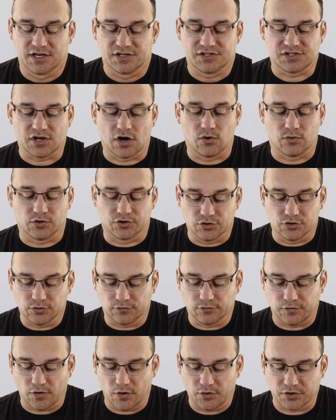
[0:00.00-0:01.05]
So
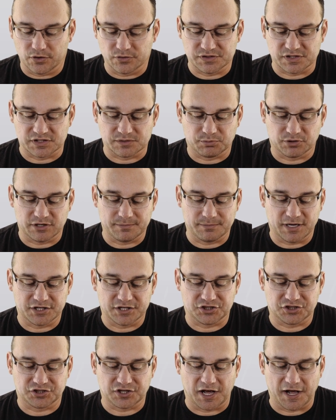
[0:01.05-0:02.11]
Google Photos is pretty
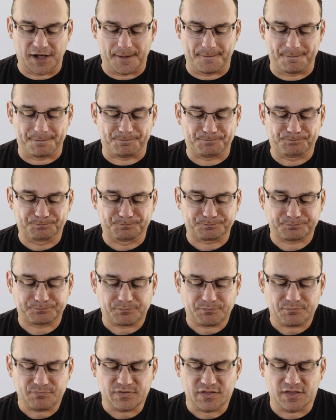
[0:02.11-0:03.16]
much um,
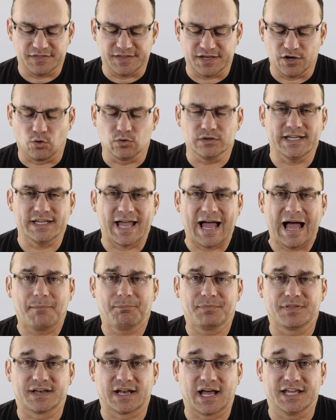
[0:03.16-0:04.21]
the only
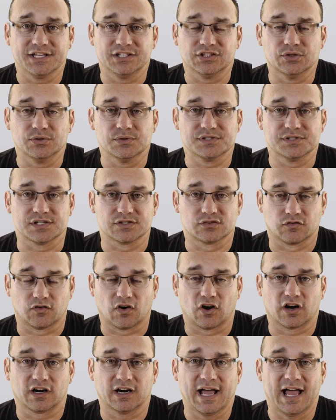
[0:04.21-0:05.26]
app that I use as
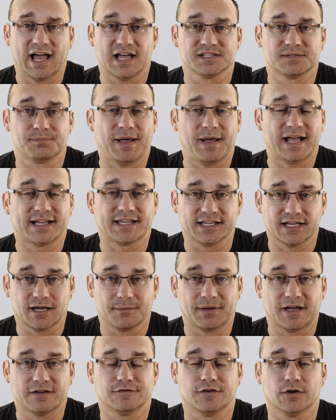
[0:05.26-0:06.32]
far as backing
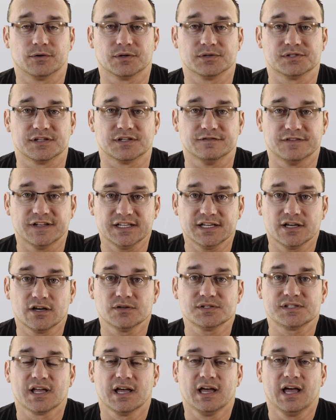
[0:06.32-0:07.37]
up my photos and
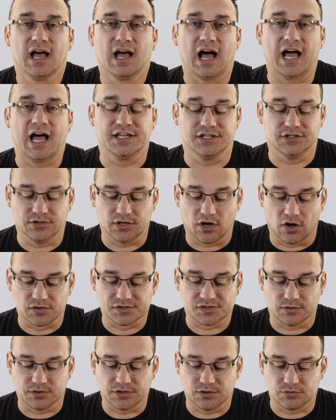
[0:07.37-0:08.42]
videos. I
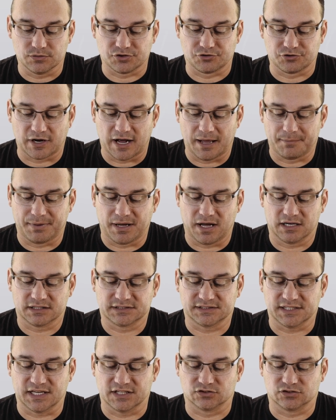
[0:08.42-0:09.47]
also use
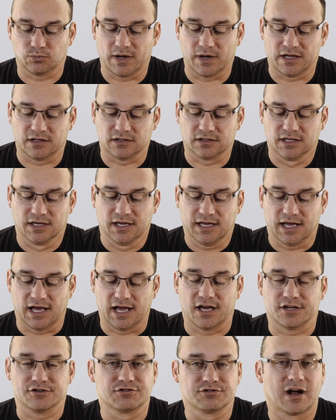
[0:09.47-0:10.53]
Dropbox as well.
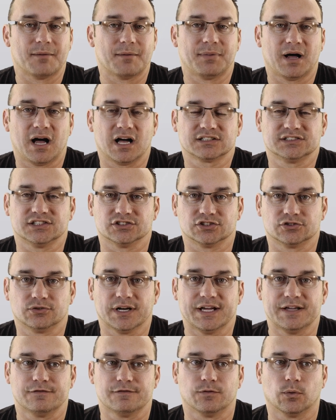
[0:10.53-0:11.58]
Uh, Dropbox is
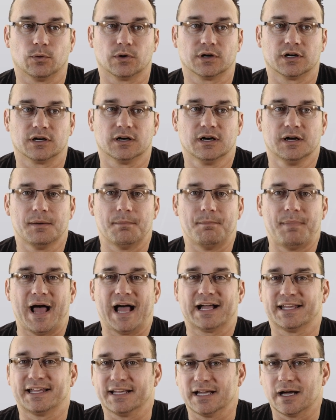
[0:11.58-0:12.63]
great for
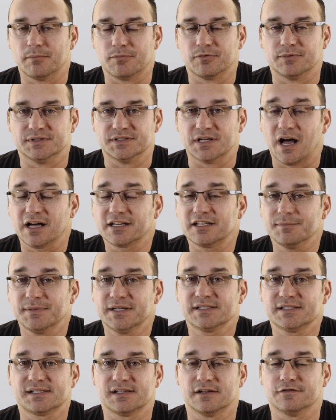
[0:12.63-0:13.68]
backing up
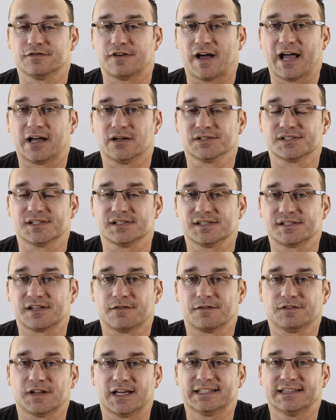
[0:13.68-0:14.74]
documents and files and
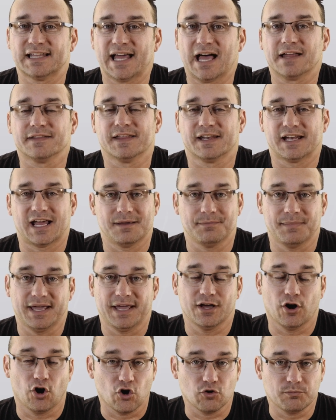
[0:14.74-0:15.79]
stuff like that that I
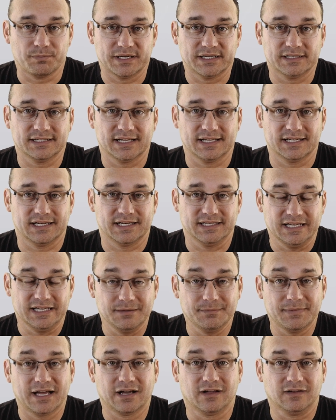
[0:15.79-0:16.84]
may open in an
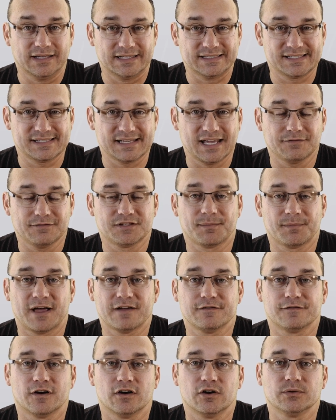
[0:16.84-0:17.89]
email and save to
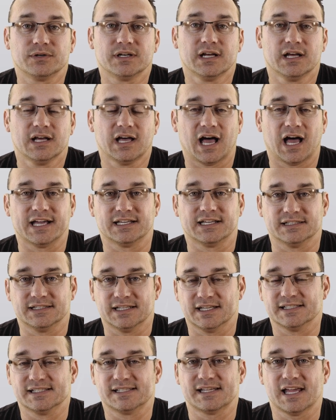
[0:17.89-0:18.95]
my phone. I can
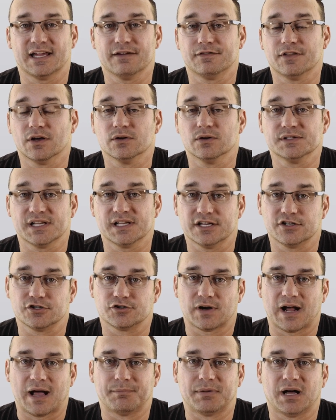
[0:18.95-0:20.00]
then save those in
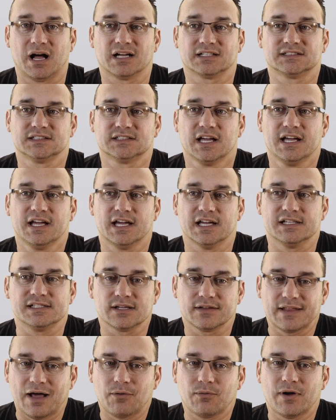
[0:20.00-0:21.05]
Dropbox. And
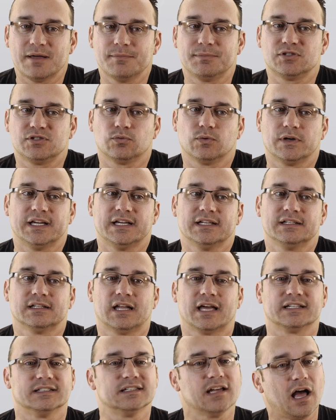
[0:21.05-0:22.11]
so that way, between
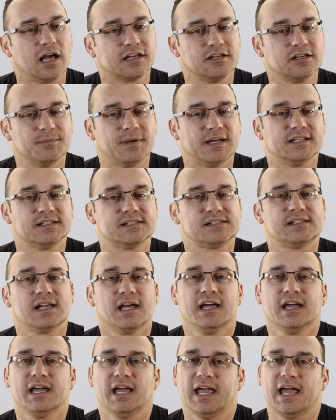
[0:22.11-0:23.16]
like documents
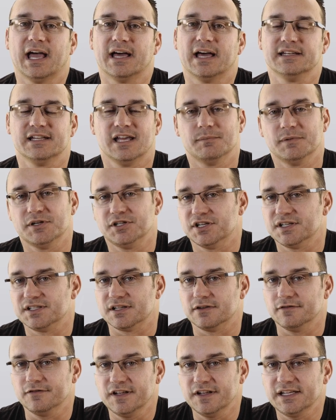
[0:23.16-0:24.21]
and images
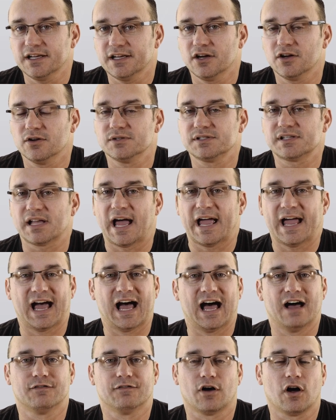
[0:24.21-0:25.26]
and videos, I
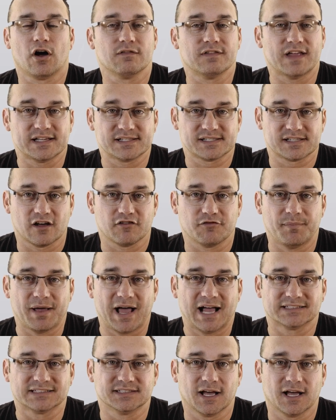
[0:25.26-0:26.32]
have all that stuff
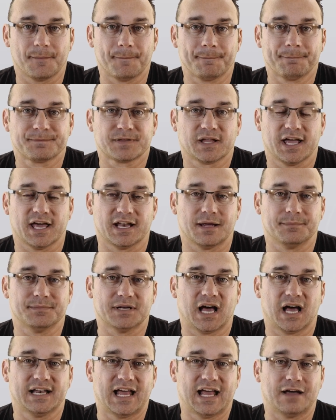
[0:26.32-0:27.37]
backed up and I'm
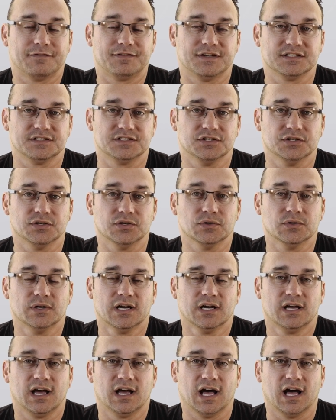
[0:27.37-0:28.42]
not having to
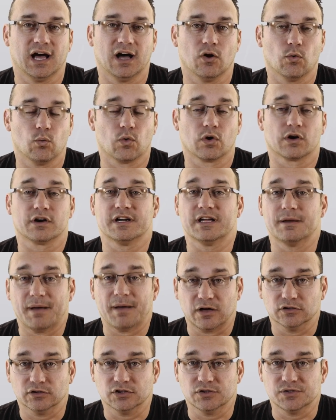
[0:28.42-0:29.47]
uh, worry
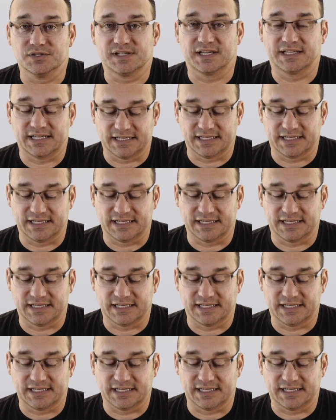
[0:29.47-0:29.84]
about losing